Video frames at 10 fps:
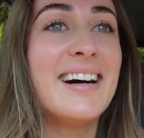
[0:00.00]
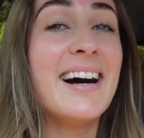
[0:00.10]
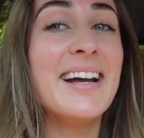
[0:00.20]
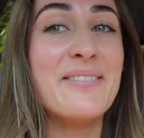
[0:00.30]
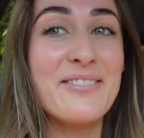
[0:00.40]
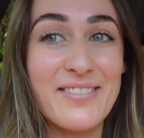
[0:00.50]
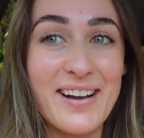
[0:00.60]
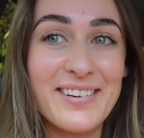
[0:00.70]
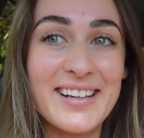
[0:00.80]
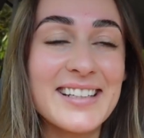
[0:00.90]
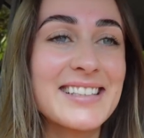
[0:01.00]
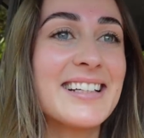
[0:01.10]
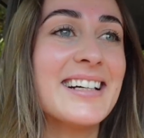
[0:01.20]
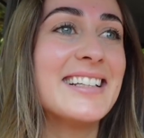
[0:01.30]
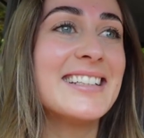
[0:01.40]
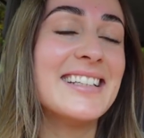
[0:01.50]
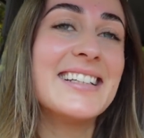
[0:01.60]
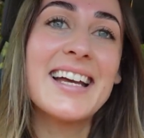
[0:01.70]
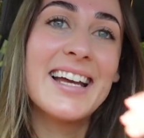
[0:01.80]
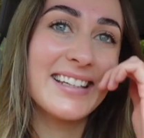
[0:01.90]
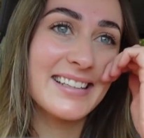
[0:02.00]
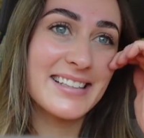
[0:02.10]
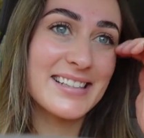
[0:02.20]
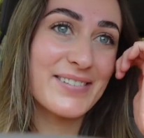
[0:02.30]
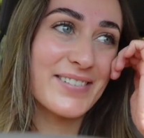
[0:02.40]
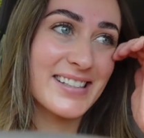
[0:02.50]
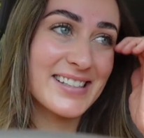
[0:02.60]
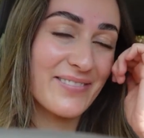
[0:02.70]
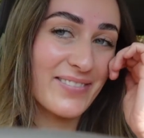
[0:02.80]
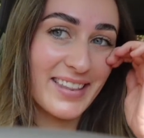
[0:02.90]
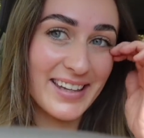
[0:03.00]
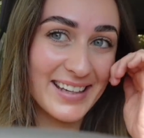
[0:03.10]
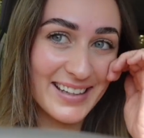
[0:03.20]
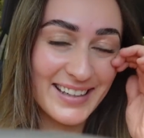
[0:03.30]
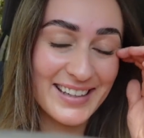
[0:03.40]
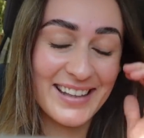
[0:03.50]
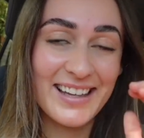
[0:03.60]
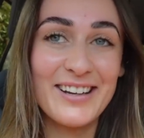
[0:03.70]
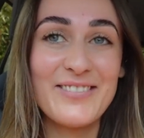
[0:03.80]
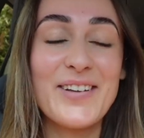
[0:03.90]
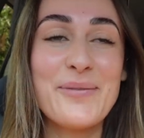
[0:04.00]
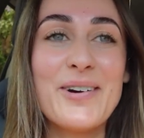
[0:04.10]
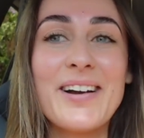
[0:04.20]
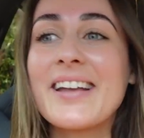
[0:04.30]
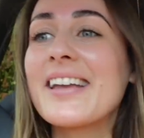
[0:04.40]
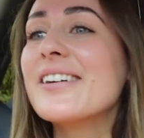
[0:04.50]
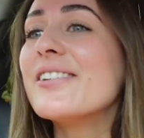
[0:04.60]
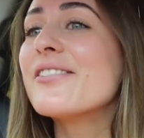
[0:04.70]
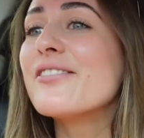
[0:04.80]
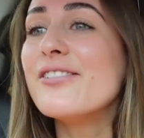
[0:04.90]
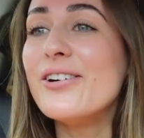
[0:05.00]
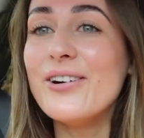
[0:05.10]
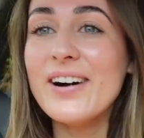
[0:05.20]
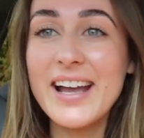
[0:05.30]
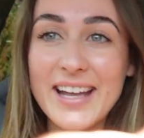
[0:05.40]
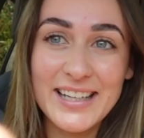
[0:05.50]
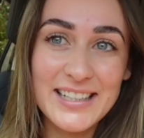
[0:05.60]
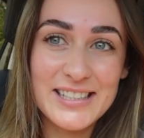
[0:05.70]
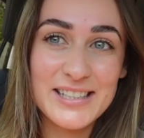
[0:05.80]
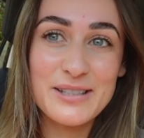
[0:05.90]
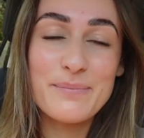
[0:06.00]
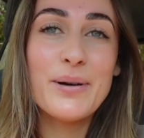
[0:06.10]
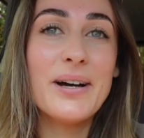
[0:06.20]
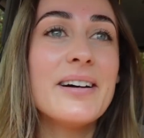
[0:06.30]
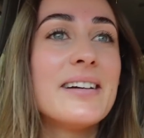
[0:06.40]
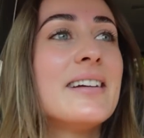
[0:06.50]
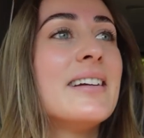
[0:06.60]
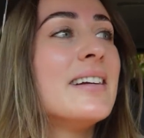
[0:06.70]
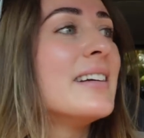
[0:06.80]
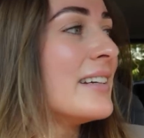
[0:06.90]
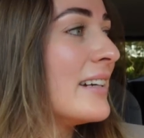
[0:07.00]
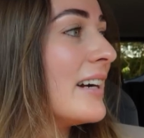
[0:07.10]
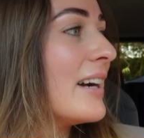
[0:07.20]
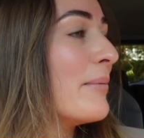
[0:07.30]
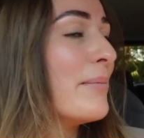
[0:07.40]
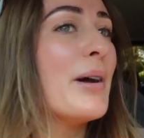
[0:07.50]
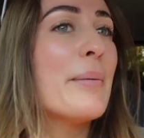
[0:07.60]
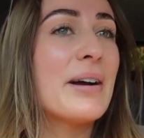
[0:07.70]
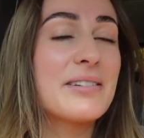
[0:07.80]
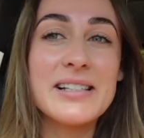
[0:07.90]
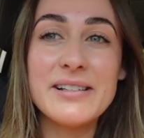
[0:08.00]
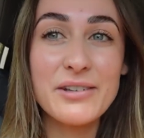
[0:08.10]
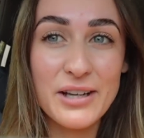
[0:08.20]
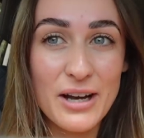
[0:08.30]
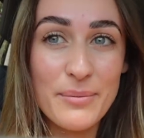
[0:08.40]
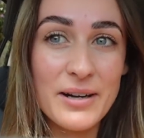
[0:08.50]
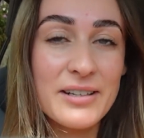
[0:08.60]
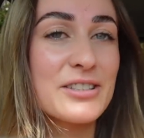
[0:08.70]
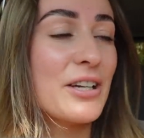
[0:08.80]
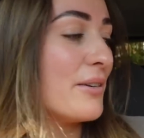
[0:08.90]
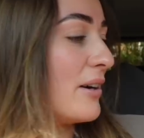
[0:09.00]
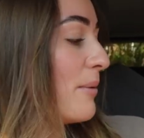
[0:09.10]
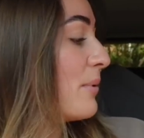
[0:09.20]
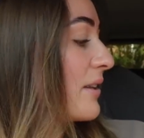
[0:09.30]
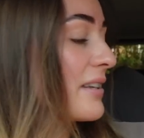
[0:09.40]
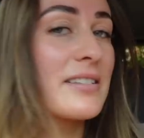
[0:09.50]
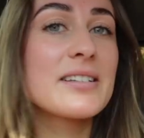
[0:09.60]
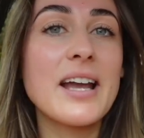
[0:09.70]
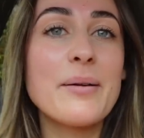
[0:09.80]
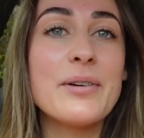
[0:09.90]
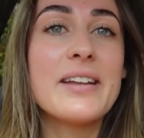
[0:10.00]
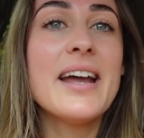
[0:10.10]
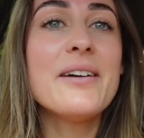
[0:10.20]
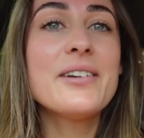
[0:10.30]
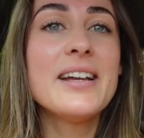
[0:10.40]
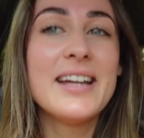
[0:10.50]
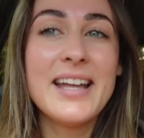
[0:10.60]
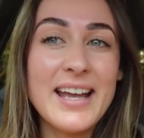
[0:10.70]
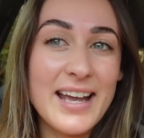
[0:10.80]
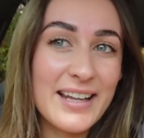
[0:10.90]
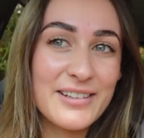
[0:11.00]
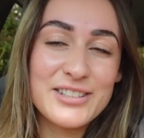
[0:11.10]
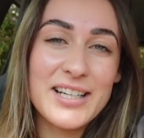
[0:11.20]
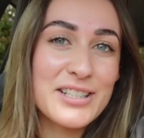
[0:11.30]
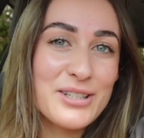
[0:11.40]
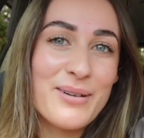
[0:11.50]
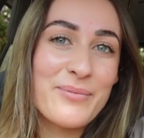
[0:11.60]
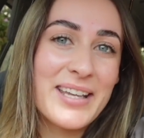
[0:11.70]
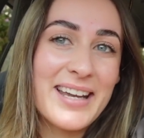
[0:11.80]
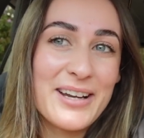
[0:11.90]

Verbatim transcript: I am very excited and it's for something that I've been working on for ages, but I'm about to leave the car park, so I'll put this camera down and I'll chat to you when we get